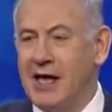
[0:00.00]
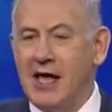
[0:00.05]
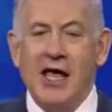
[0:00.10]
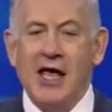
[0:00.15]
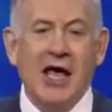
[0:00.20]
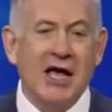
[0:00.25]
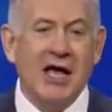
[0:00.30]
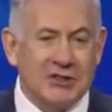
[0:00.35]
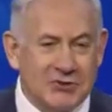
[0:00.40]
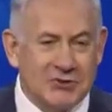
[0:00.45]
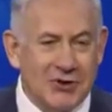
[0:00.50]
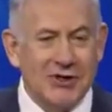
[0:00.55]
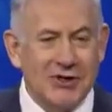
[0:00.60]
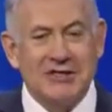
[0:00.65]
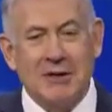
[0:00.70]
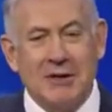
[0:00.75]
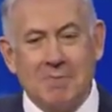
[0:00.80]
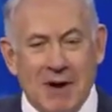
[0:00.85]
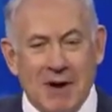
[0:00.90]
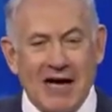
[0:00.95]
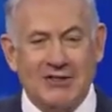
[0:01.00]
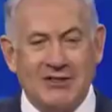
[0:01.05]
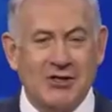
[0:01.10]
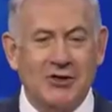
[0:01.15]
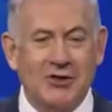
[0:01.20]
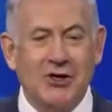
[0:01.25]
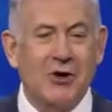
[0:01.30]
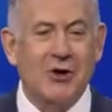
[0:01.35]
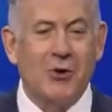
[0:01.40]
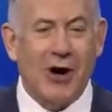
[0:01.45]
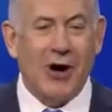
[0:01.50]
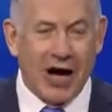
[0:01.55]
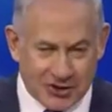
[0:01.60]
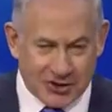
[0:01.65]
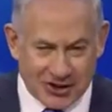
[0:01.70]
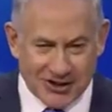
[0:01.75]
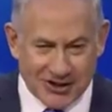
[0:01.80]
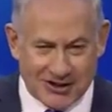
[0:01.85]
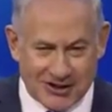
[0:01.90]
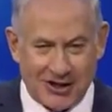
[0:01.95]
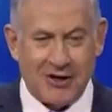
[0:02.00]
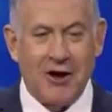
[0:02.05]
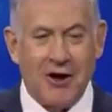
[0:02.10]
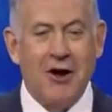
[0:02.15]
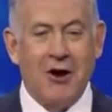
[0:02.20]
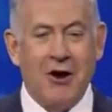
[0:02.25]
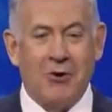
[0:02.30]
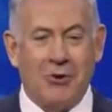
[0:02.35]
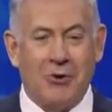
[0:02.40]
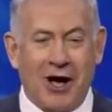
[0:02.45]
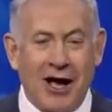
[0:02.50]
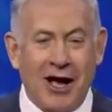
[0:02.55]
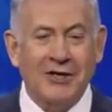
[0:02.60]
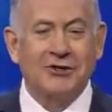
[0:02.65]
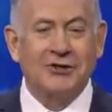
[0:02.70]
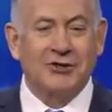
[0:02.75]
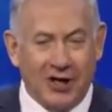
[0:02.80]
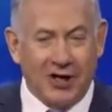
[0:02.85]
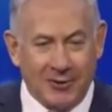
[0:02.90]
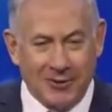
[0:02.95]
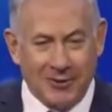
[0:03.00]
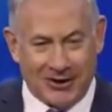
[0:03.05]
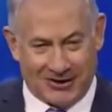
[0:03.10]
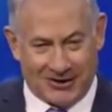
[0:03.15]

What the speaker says: Israel's ambassador to Washington, Ron Dermer.